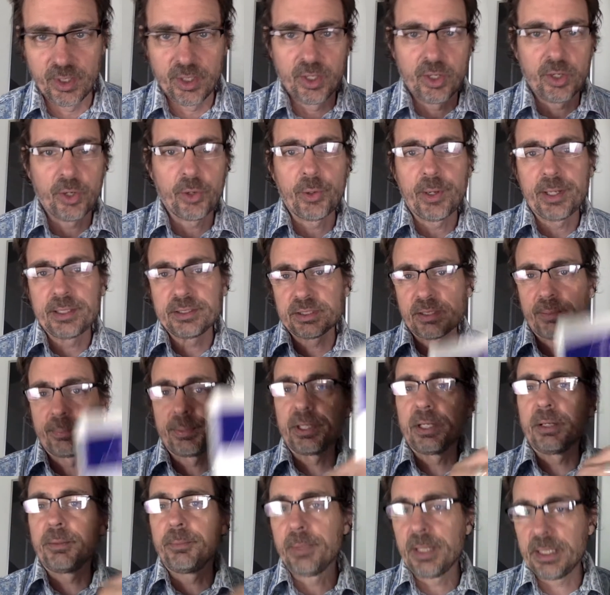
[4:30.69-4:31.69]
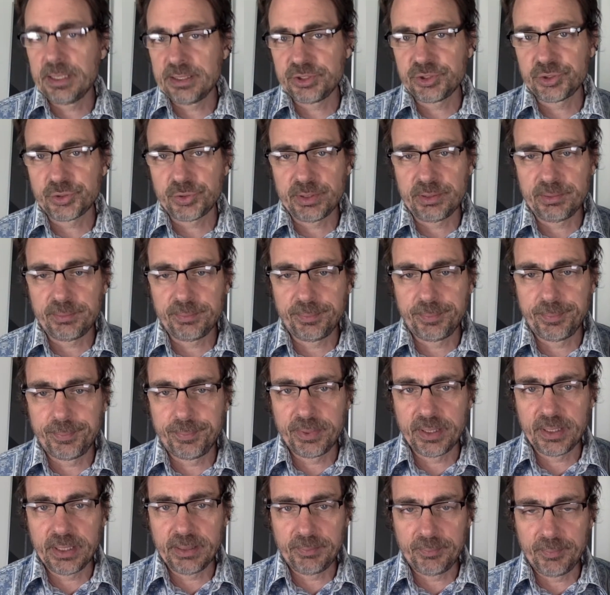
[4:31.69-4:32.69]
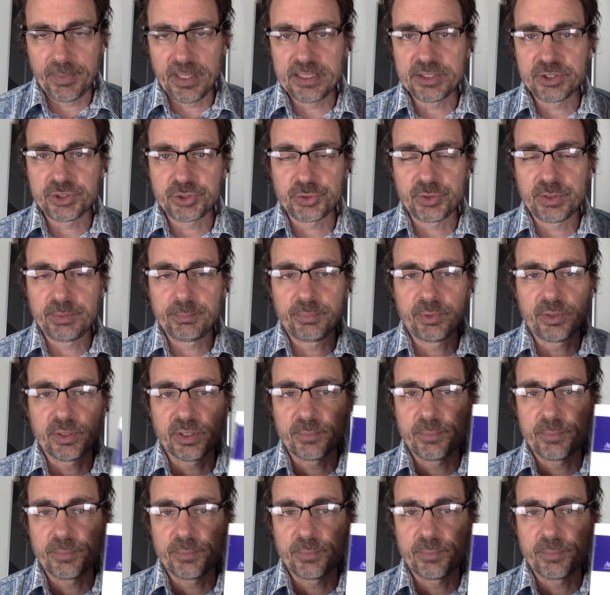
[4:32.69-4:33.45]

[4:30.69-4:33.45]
or ends up in a mainstream book.